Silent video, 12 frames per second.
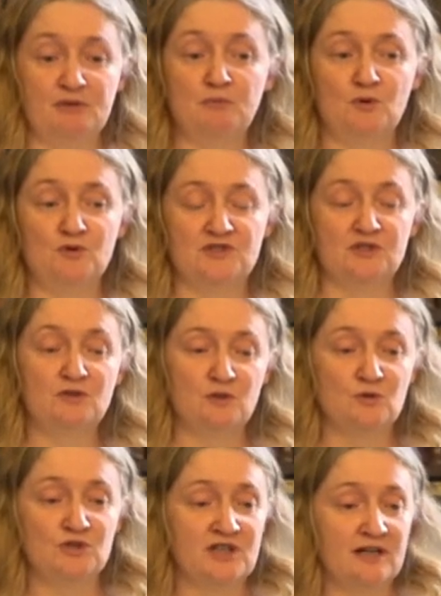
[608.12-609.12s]
post
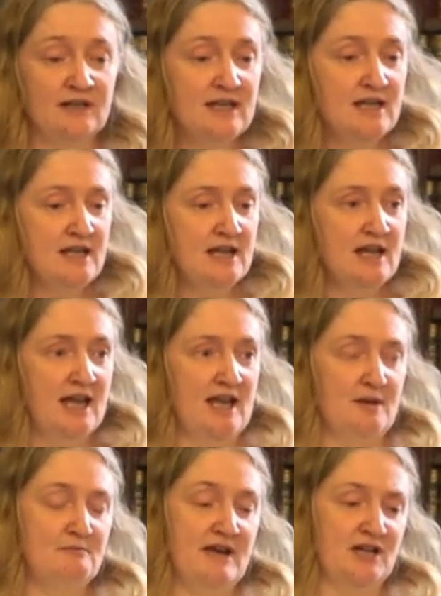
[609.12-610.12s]
enclosure.
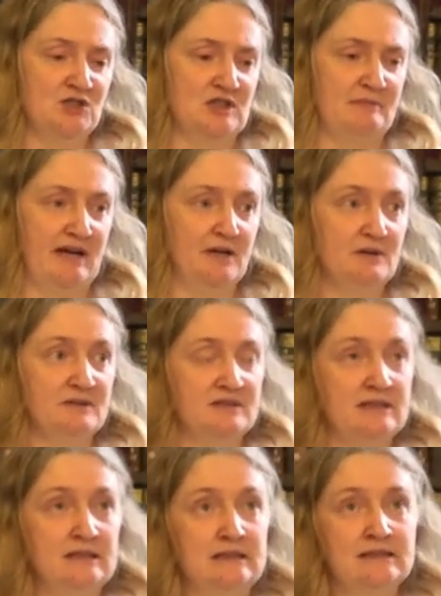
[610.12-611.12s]
It measured
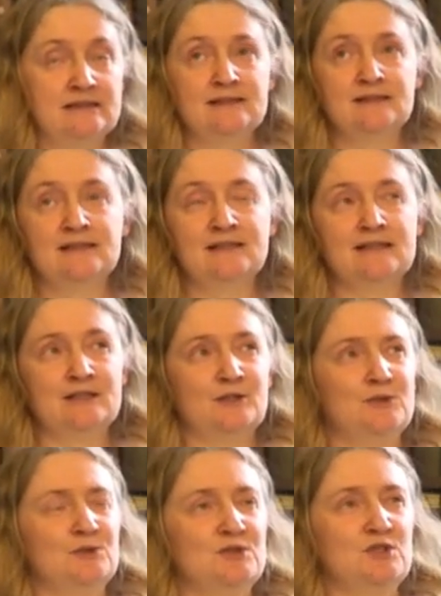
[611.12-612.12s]
about
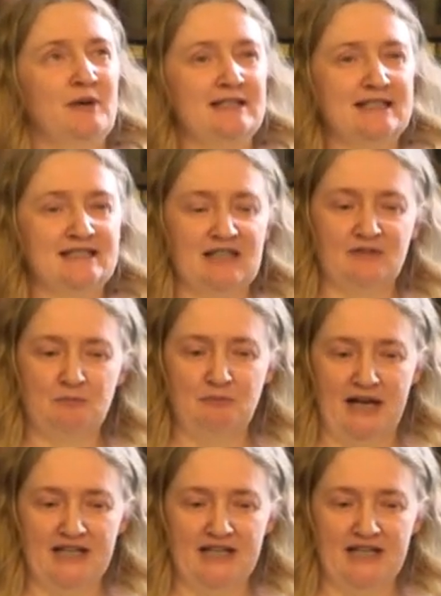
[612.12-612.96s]
oh, 27 by